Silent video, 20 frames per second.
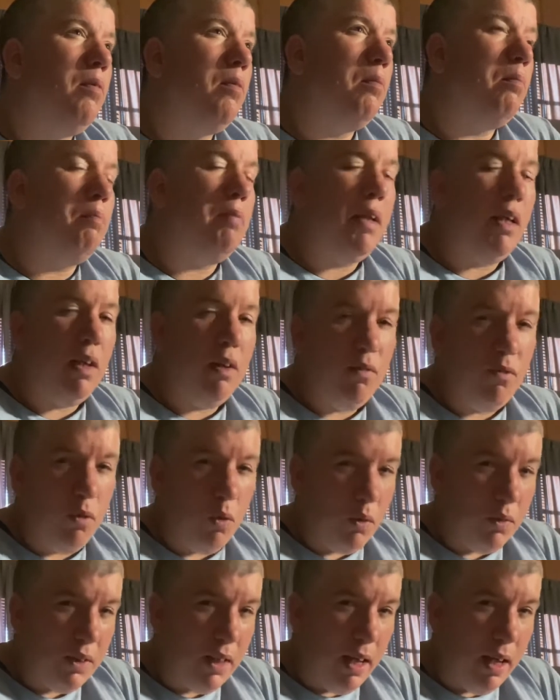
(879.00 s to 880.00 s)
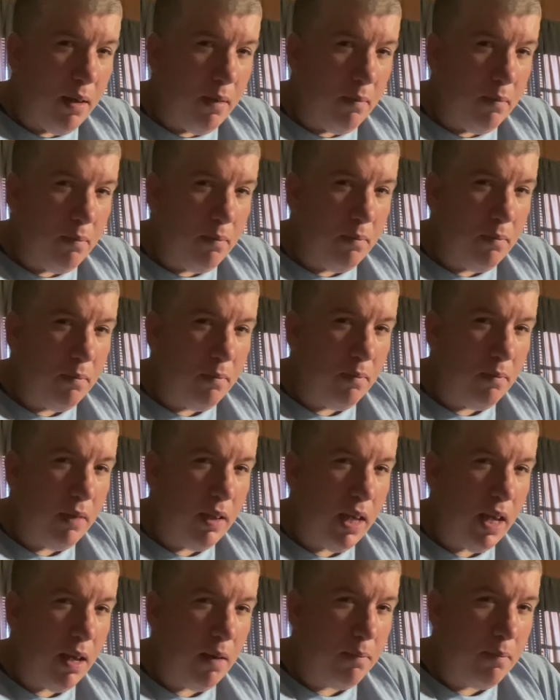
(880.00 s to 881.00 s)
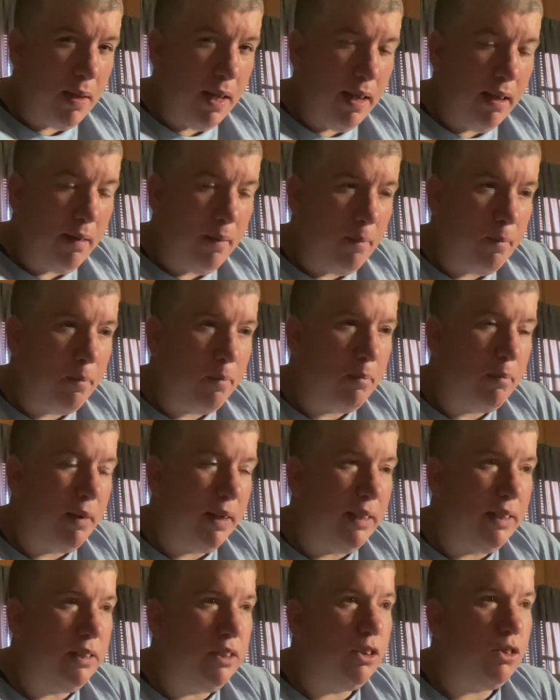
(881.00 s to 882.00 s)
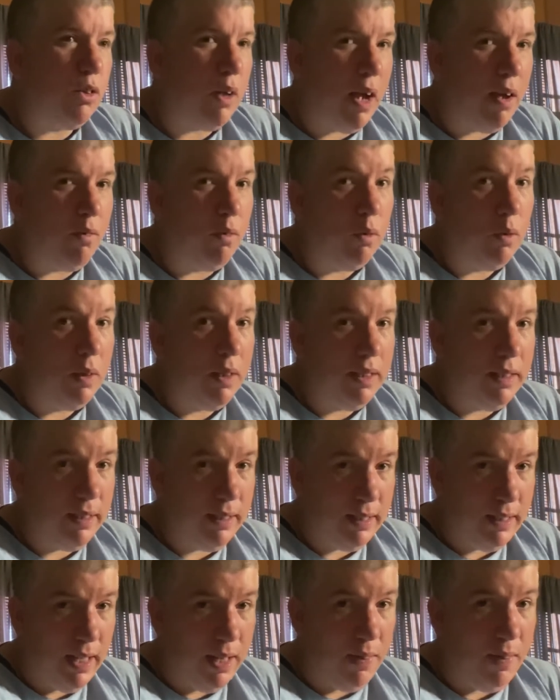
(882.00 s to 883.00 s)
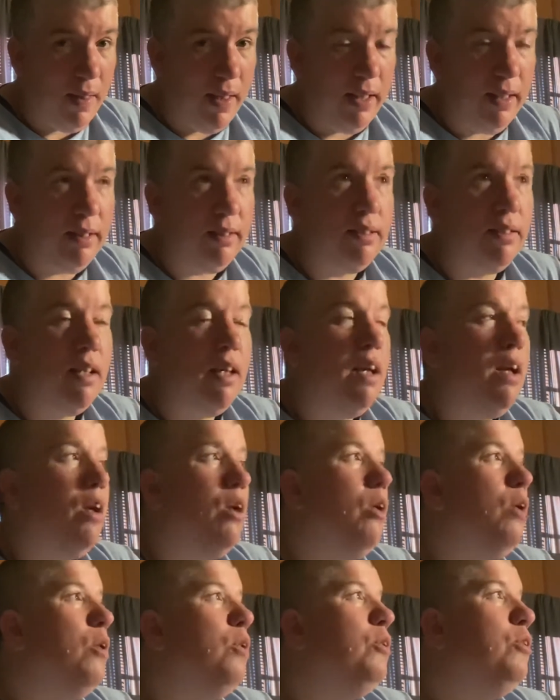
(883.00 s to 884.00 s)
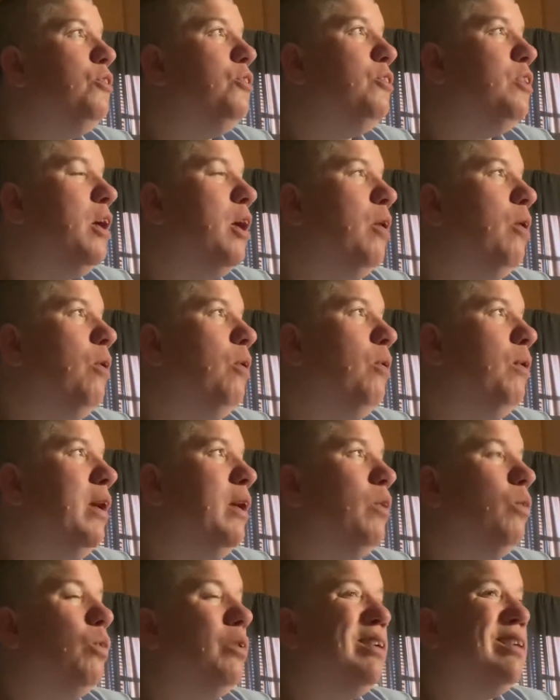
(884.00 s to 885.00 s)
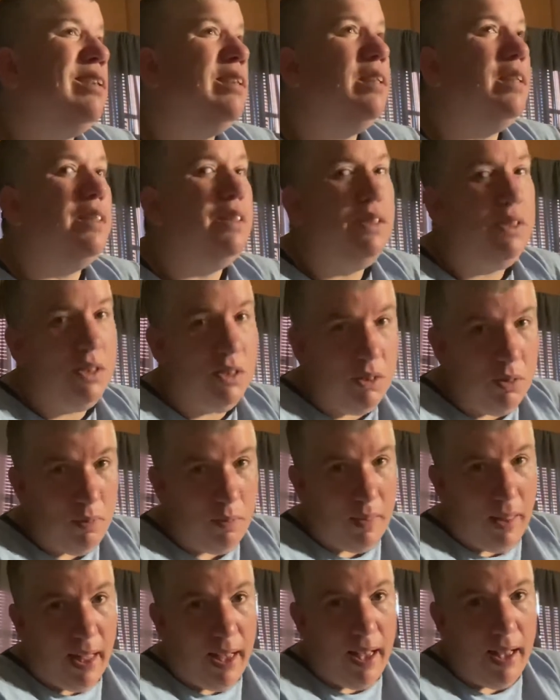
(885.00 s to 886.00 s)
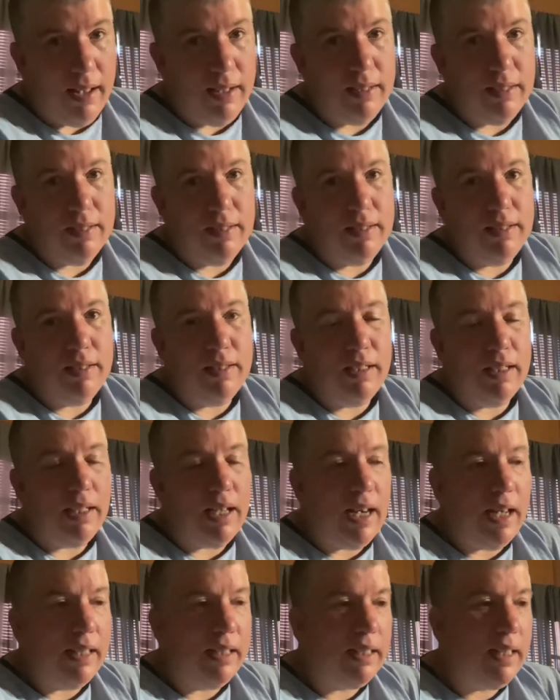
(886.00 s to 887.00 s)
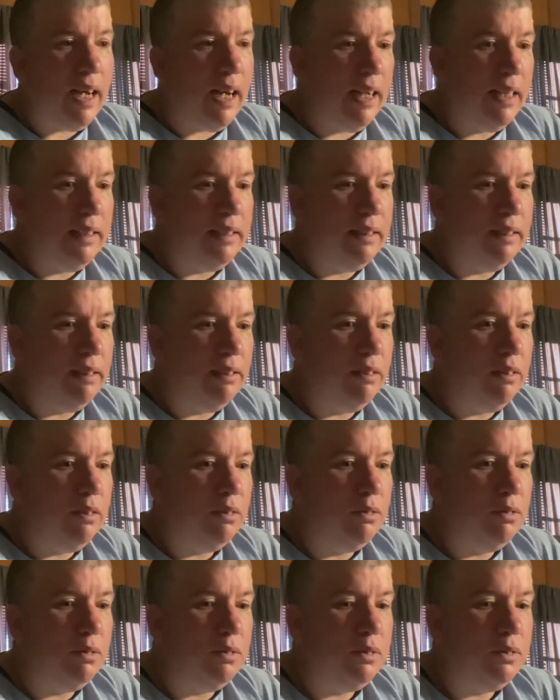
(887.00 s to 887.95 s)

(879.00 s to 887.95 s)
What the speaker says: be full-time camping, but to travel and to see things. So in order to do that, you gotta kind of